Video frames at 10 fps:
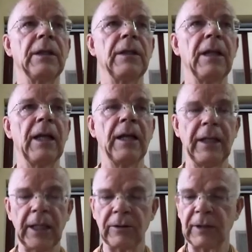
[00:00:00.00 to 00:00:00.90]
en la
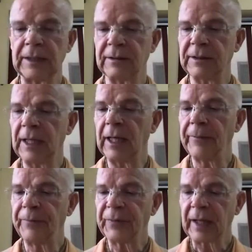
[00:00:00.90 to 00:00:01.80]
ignorancia.
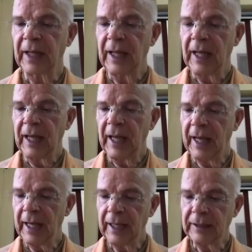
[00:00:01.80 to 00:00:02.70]

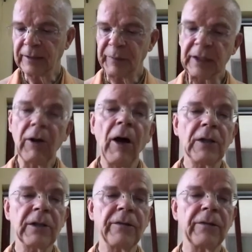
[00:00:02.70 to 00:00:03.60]
And because of